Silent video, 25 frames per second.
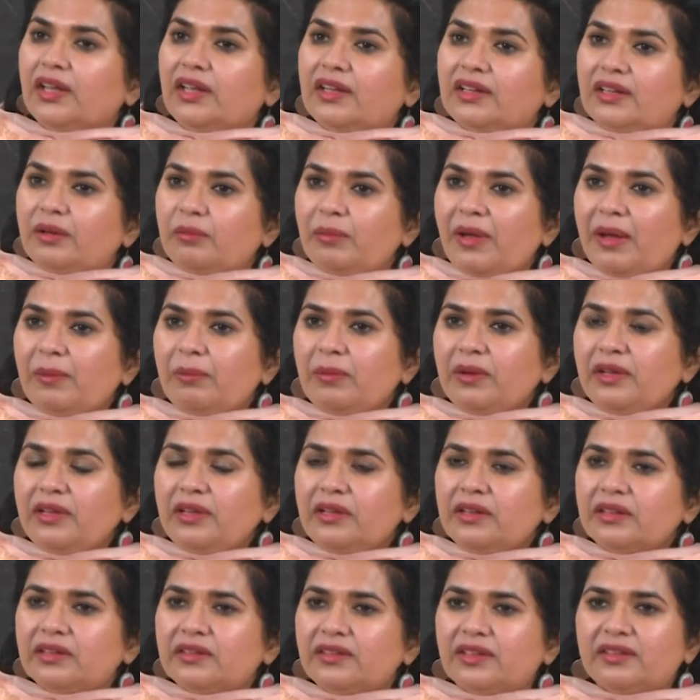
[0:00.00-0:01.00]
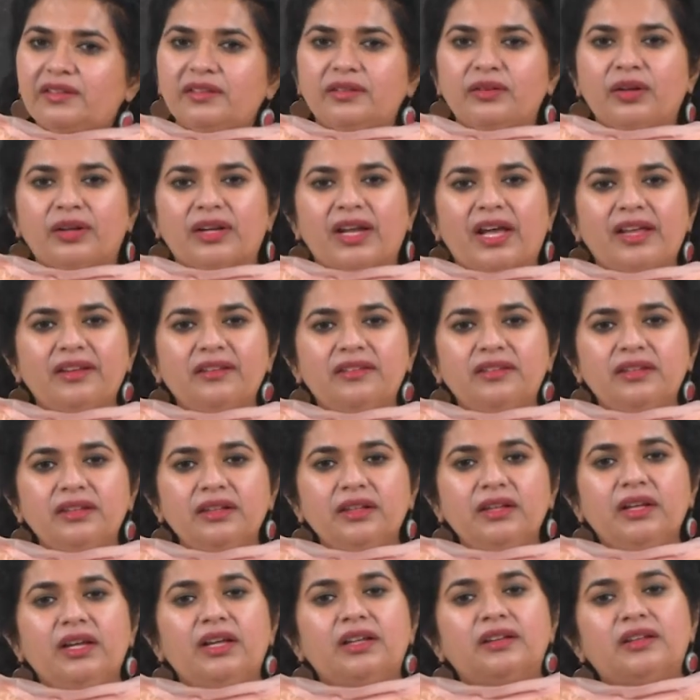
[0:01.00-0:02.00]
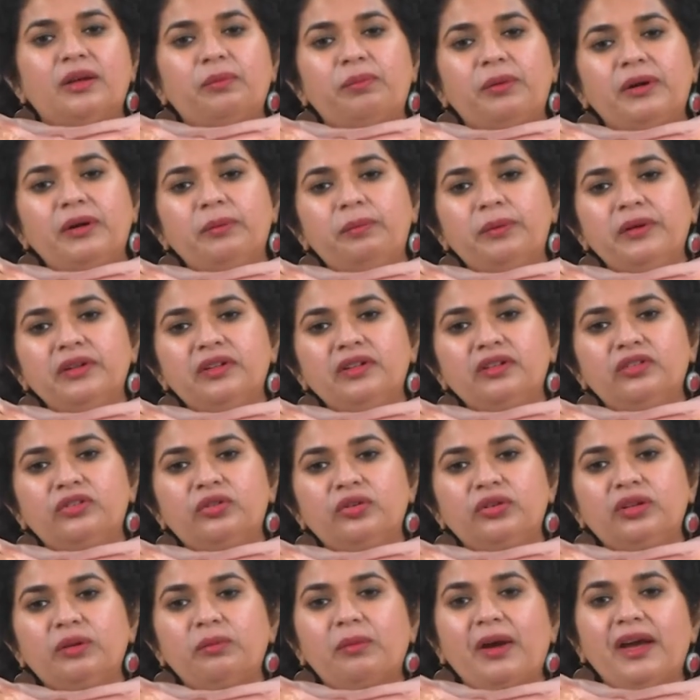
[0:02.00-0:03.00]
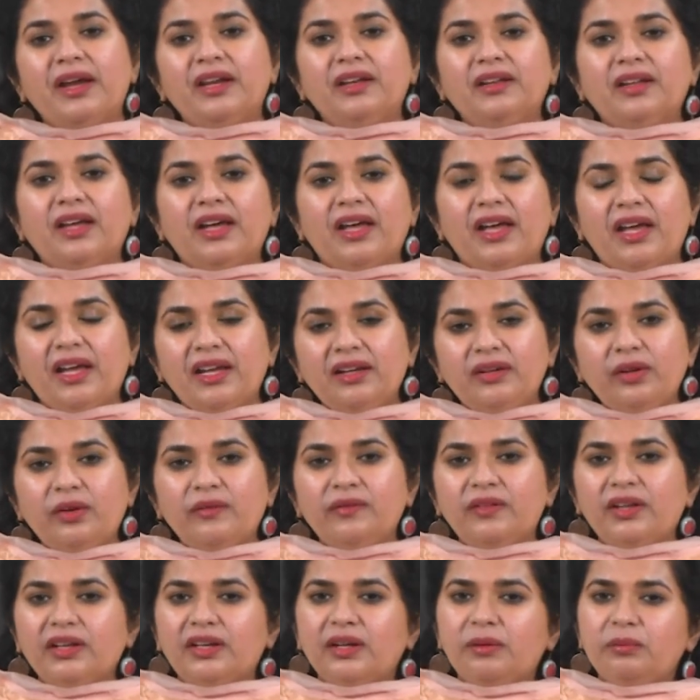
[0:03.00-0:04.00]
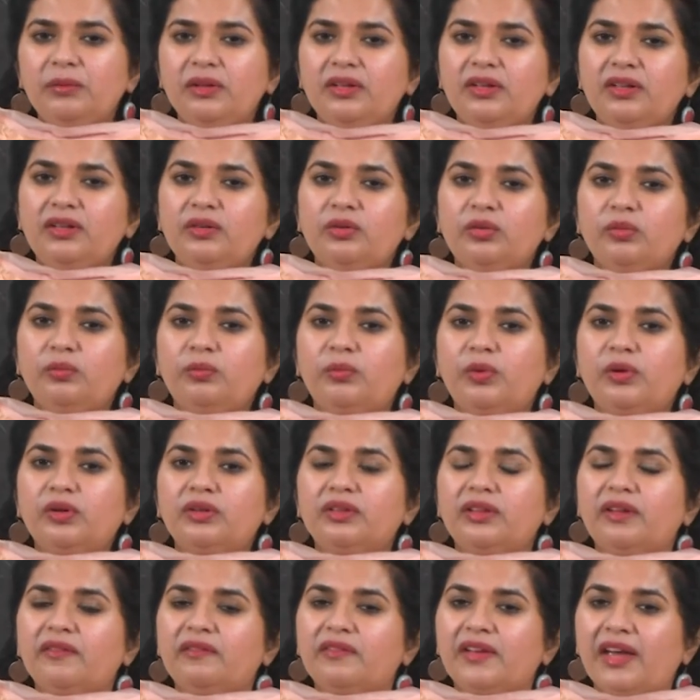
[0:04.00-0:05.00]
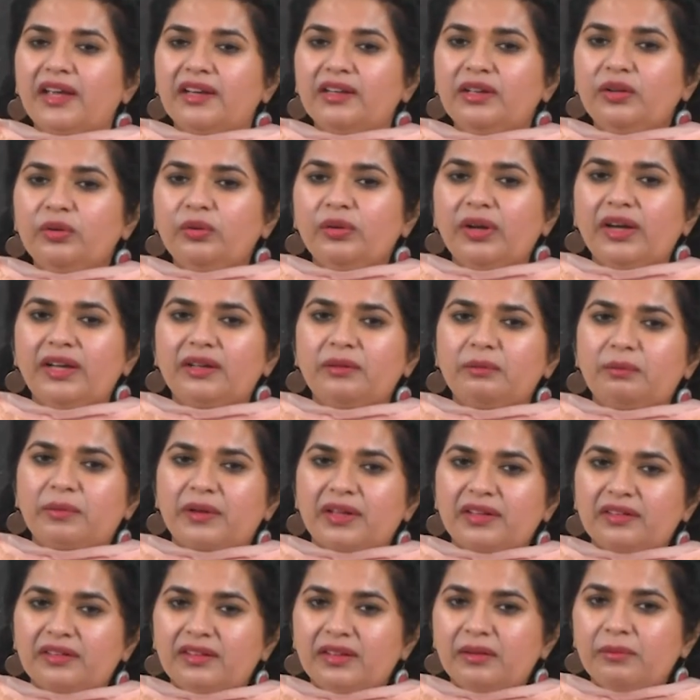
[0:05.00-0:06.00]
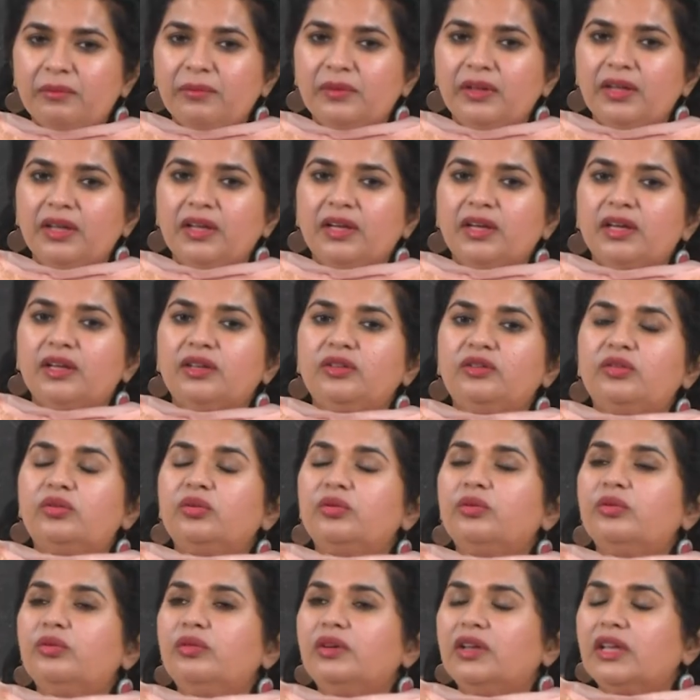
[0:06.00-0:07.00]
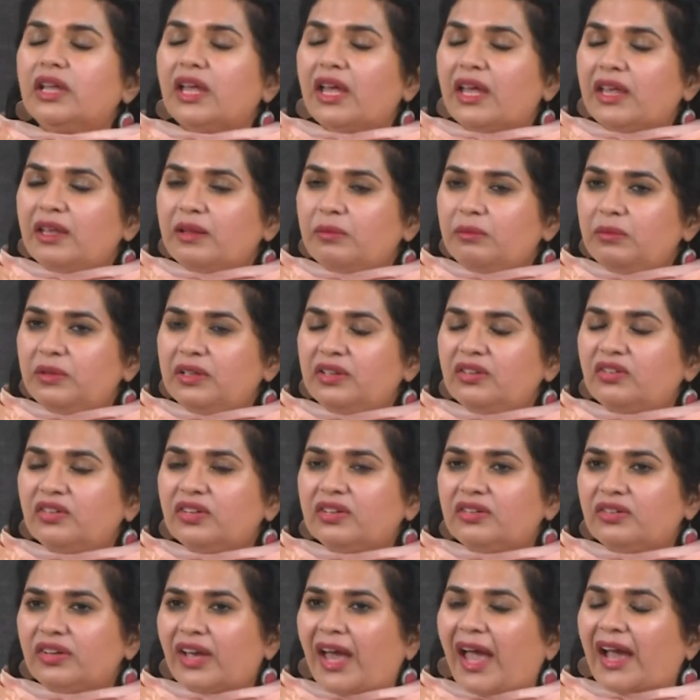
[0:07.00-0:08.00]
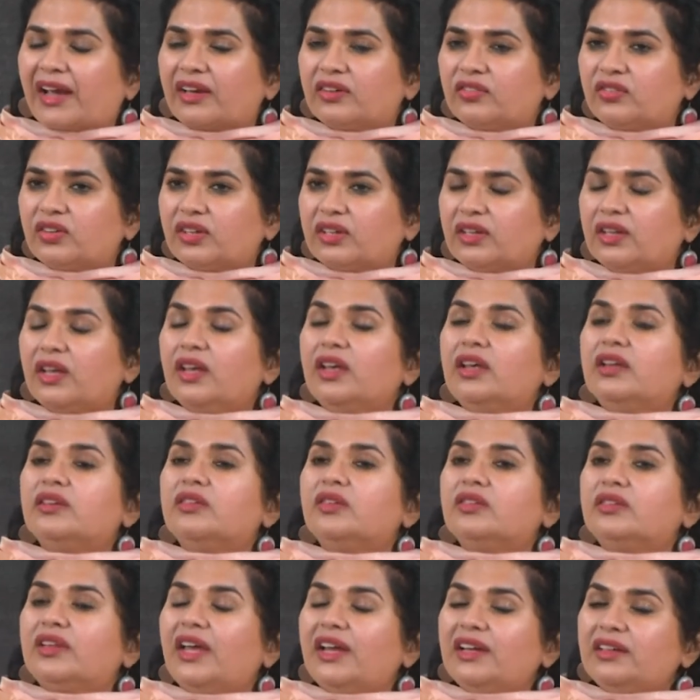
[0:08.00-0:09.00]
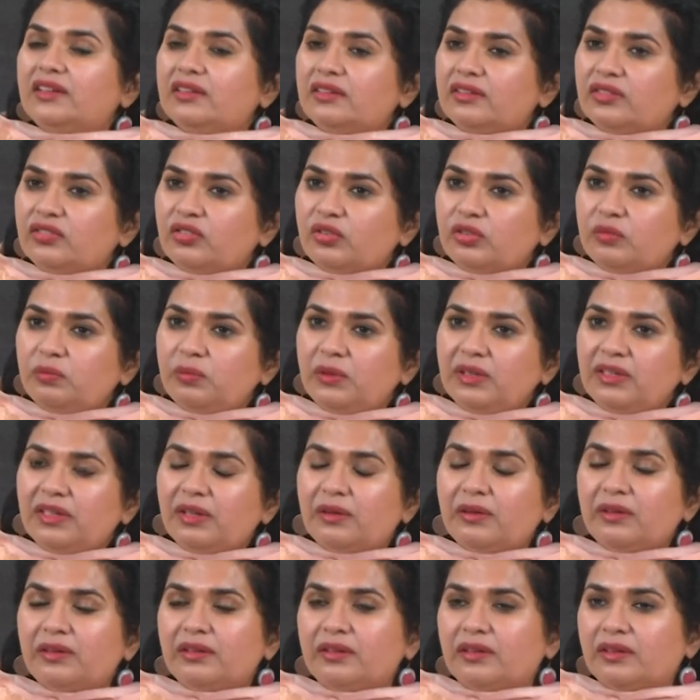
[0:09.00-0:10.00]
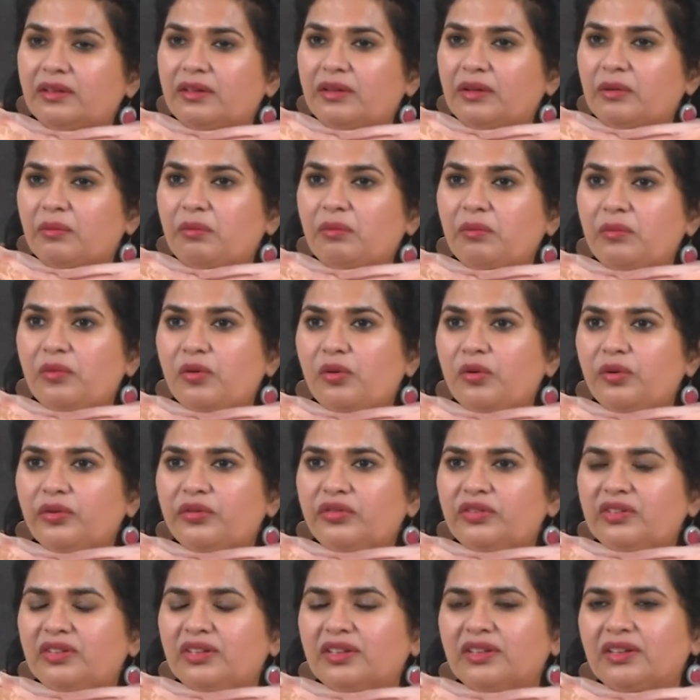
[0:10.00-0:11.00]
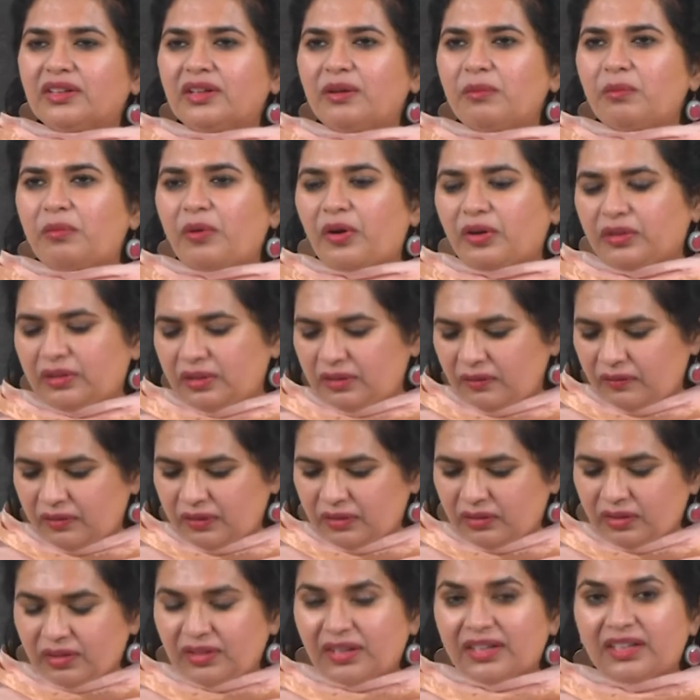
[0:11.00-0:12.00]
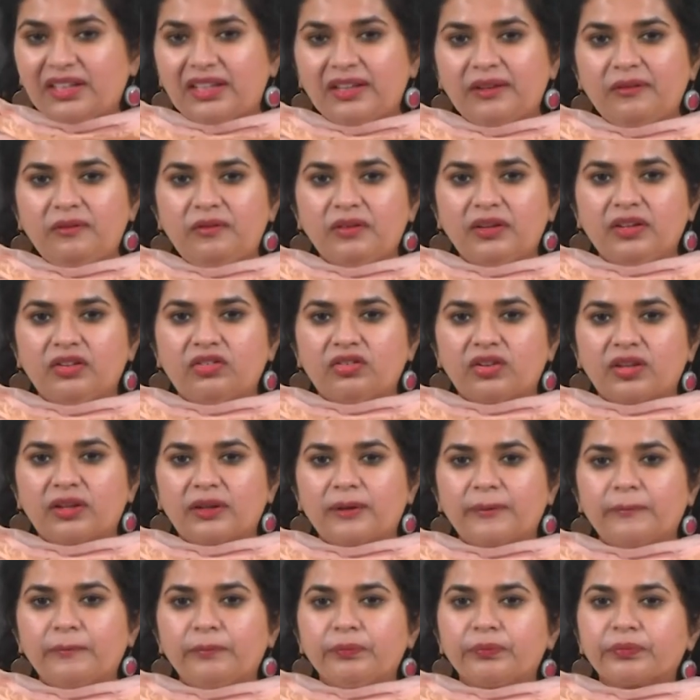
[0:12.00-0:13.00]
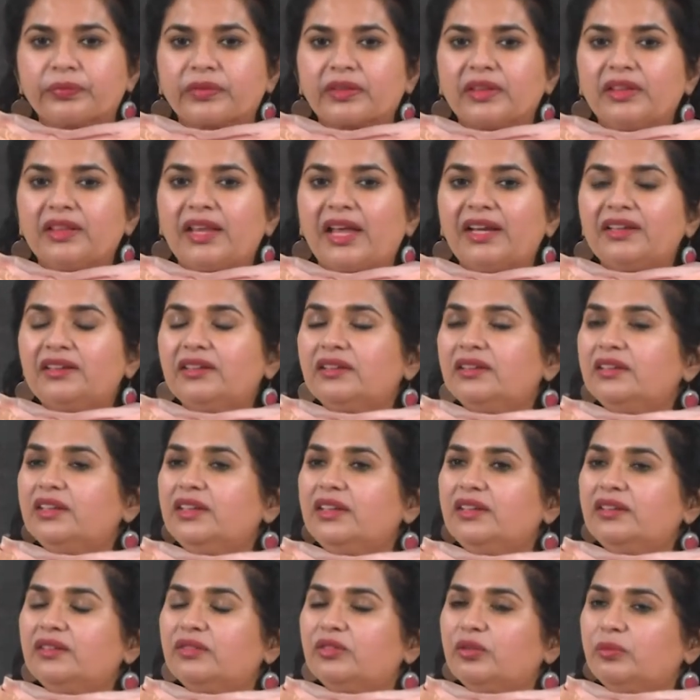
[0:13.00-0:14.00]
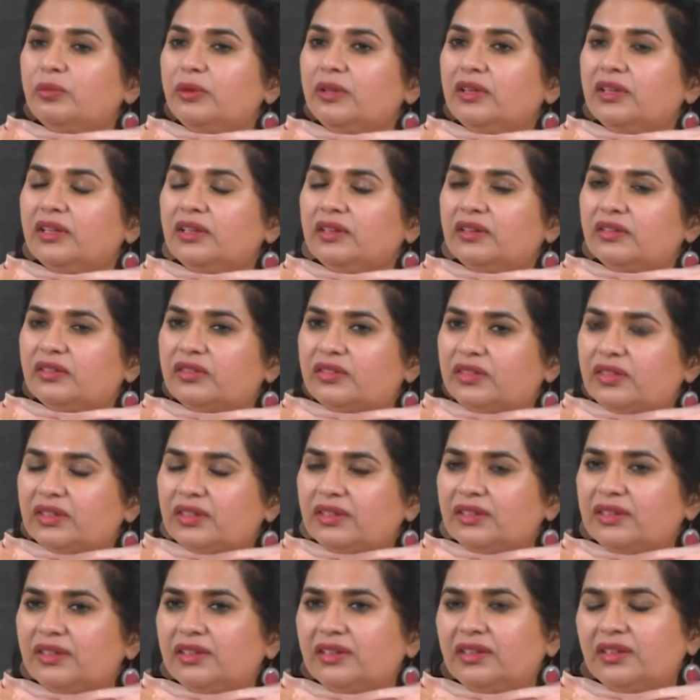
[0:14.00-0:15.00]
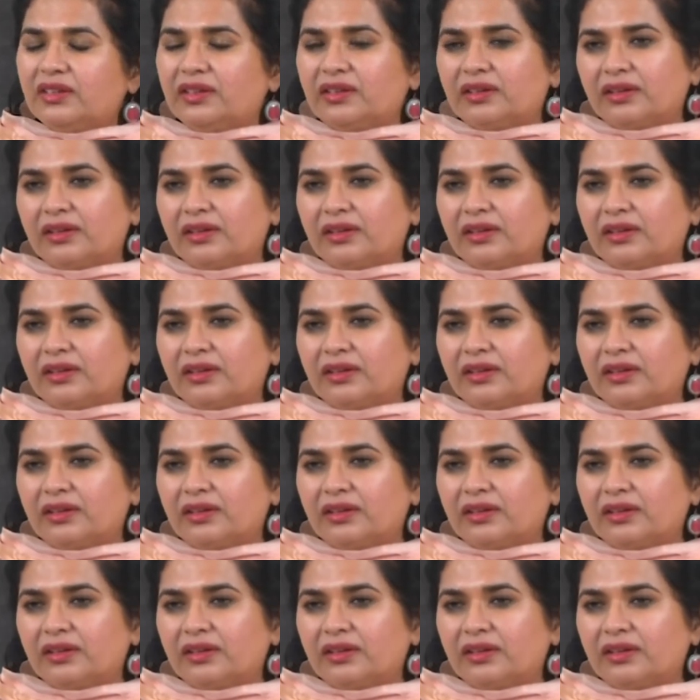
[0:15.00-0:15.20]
Remember, this is your answer. The purpose is to remind the head of the committee to book the venue and press him into immediate action. So, that should be the most important feature, the key feature. Letter needs to be stern,